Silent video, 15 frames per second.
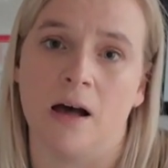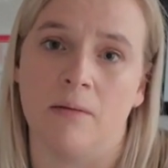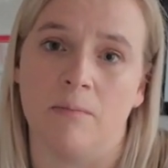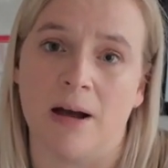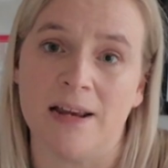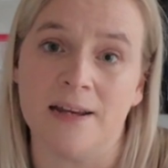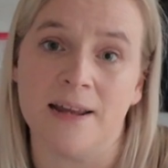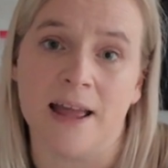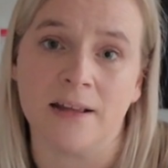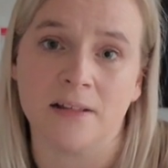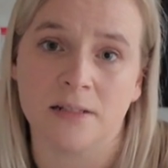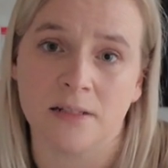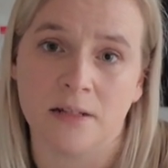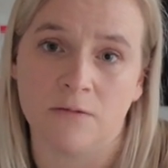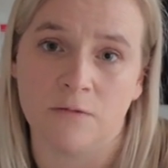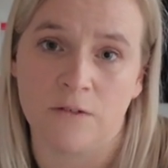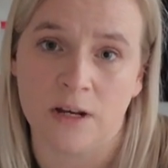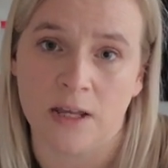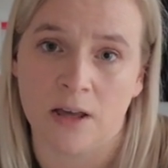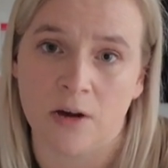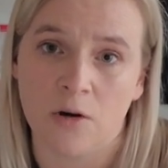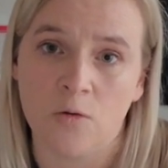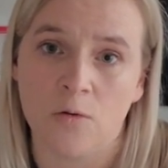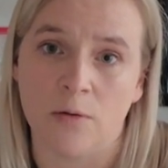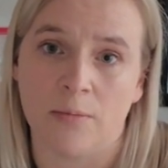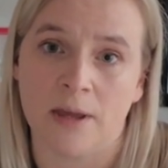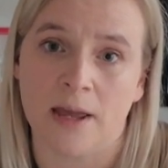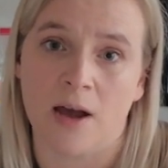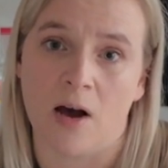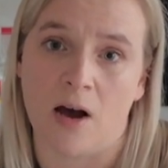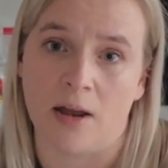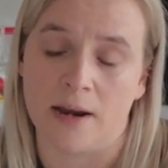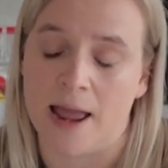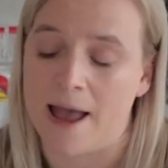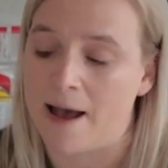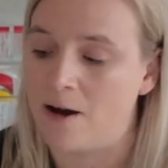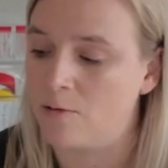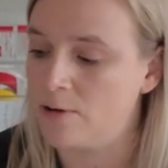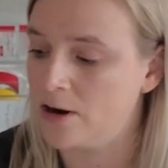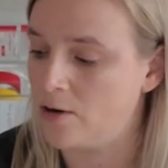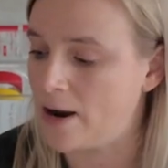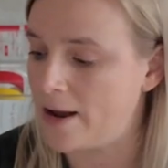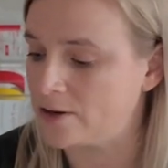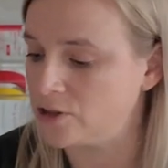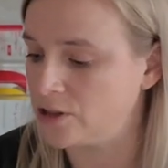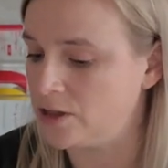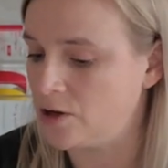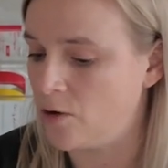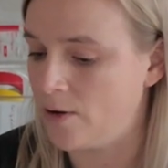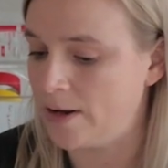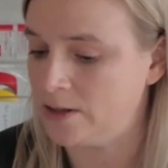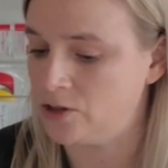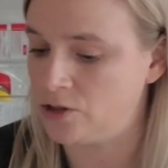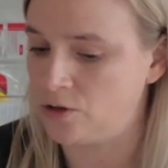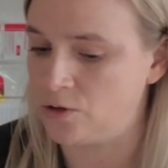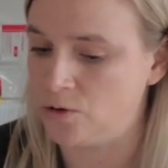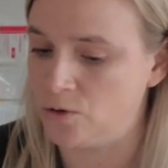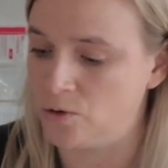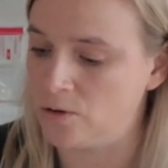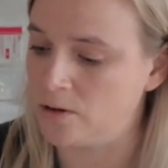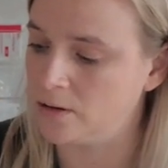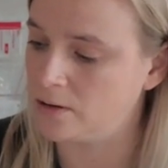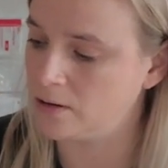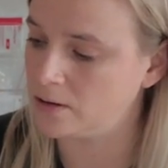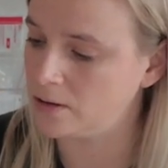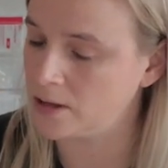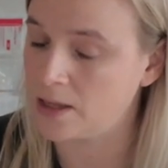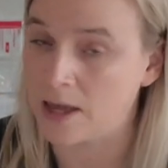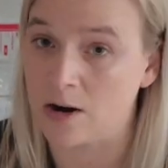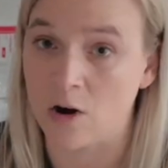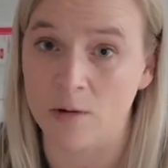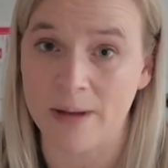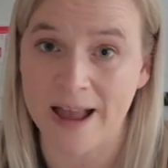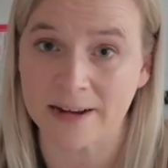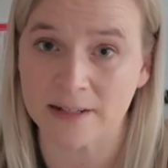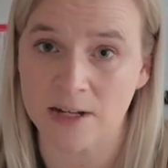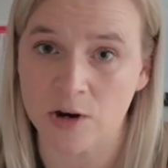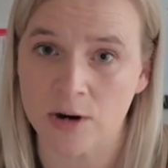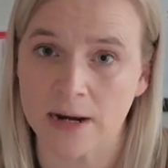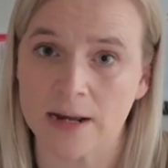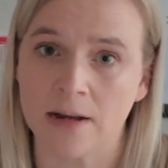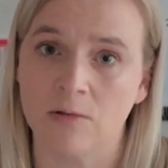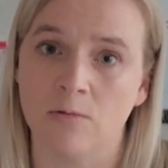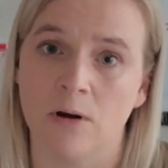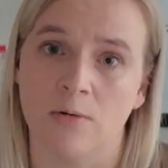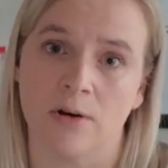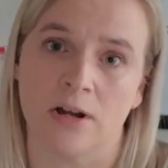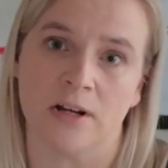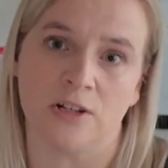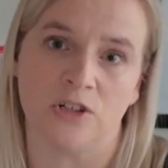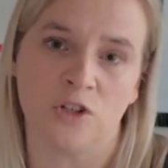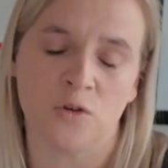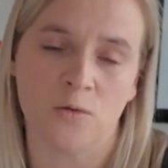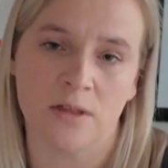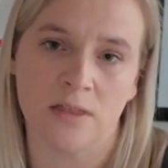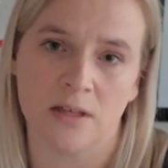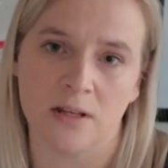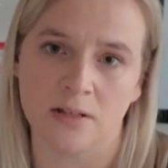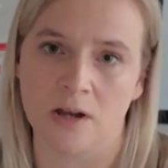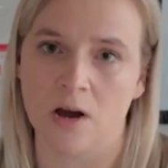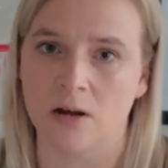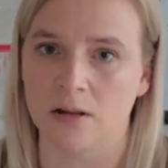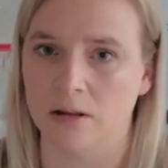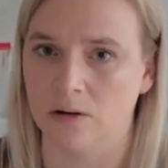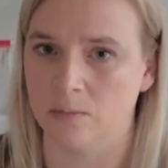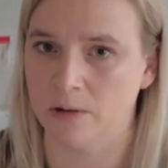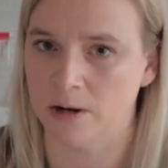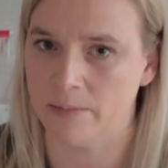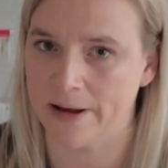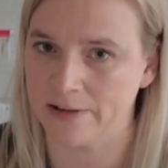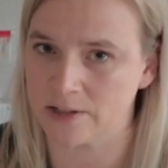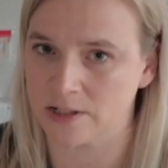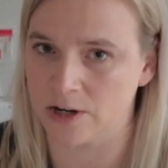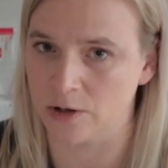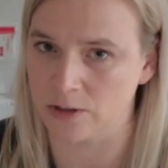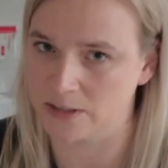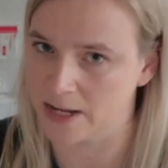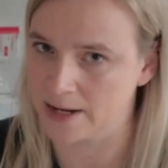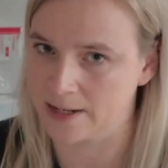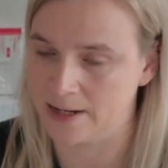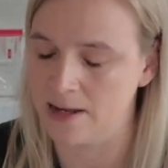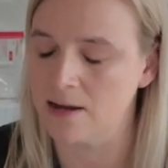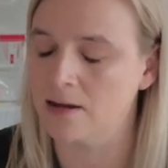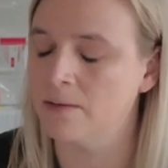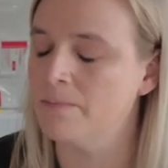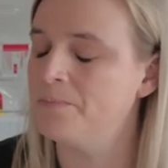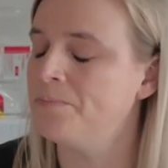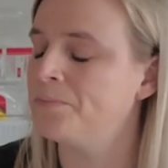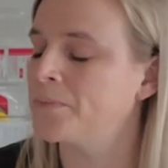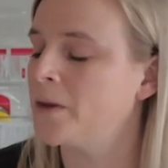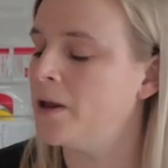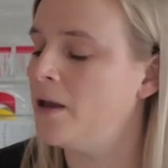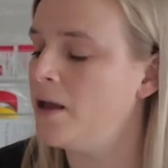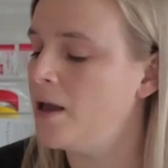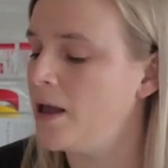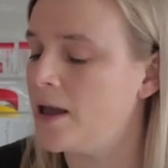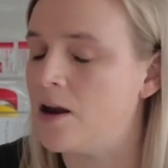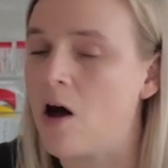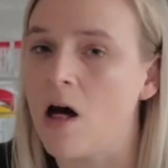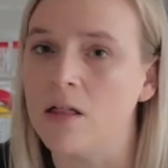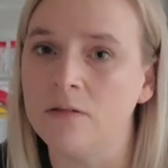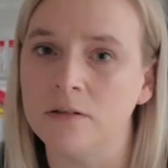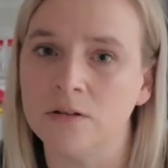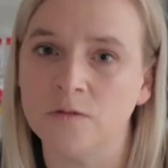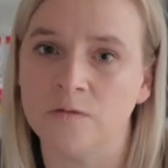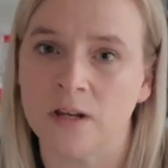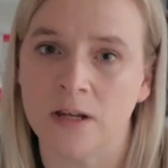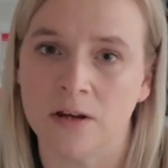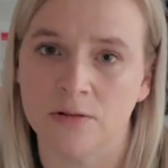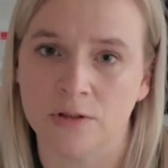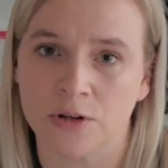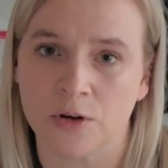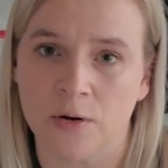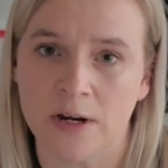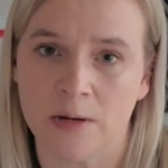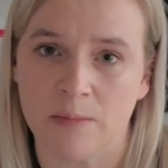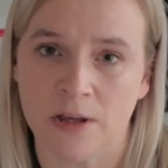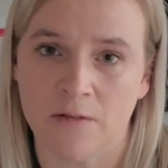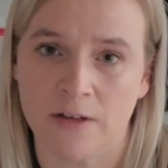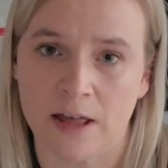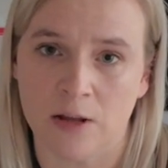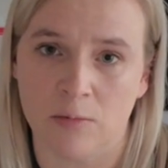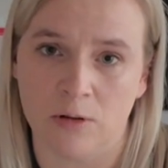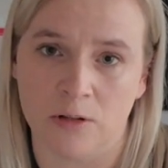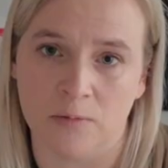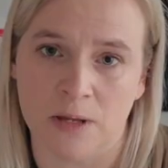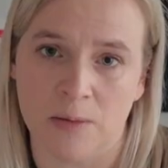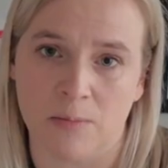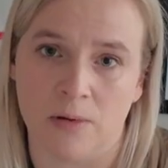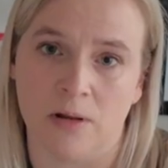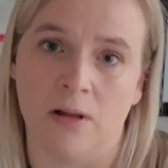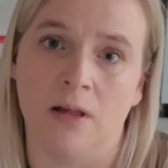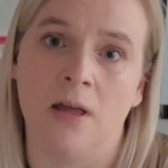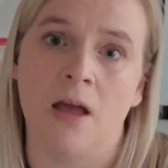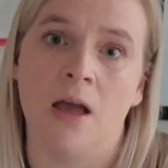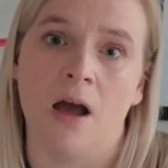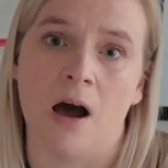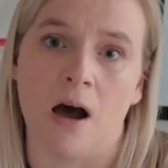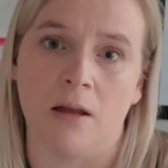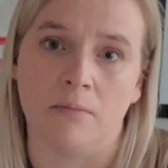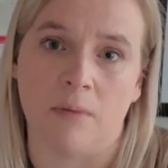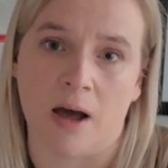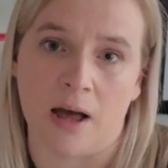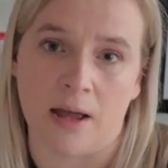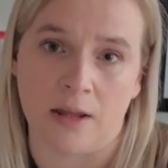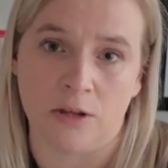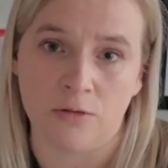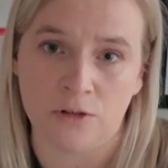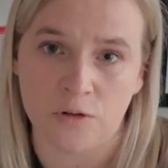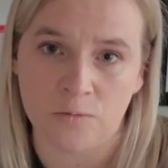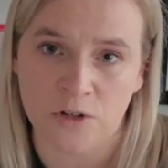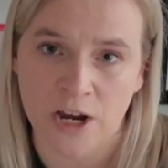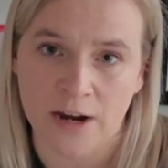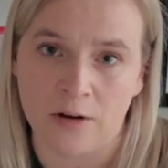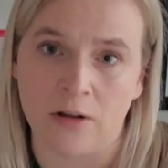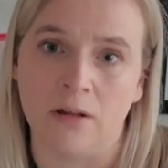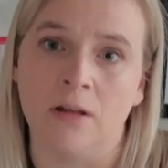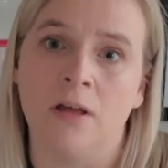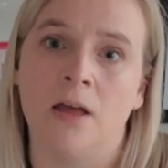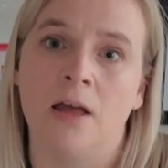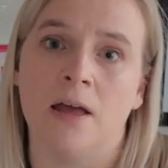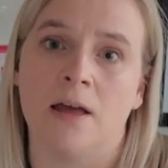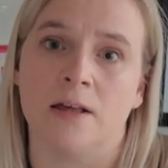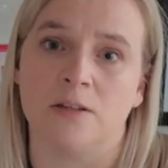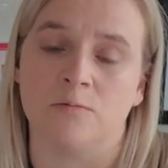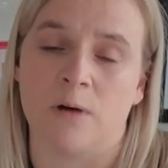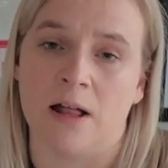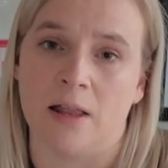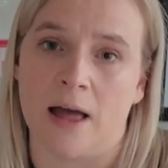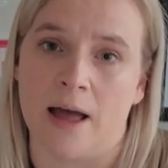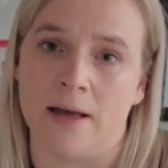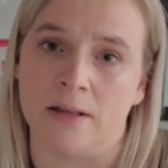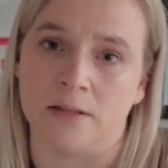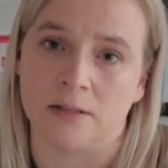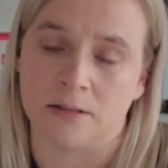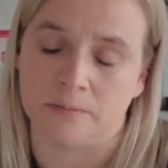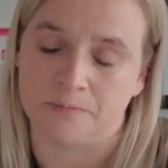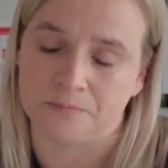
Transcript: My next video will be on how we are actually going to get our bacteria, what we're going to do with it, talk a little bit about sterile technique. And all of those videos are going to be available to people on my YouTube channel as well as